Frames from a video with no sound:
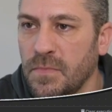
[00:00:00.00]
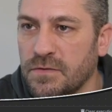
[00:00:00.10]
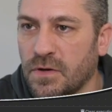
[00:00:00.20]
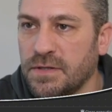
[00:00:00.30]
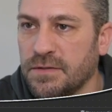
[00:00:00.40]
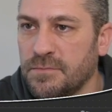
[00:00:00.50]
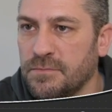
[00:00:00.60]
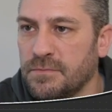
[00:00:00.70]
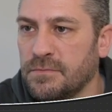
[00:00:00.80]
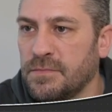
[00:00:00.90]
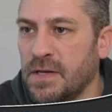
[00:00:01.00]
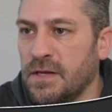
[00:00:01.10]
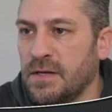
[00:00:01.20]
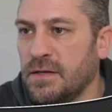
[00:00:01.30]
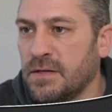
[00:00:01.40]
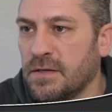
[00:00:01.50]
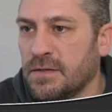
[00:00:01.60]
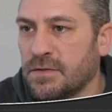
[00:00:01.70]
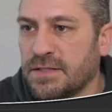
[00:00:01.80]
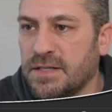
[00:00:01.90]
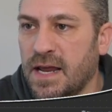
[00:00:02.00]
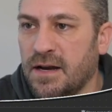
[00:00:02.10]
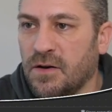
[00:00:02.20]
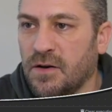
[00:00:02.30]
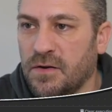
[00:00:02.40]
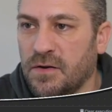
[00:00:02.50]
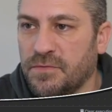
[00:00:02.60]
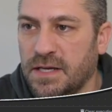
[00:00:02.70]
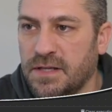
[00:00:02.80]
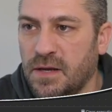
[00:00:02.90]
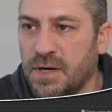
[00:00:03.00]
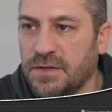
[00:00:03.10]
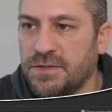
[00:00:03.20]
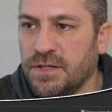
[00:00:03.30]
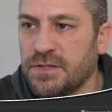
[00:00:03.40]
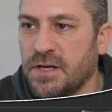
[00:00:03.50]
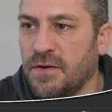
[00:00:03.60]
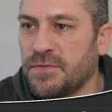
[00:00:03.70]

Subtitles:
So it doesn't add a lot of text there, but it's just enough.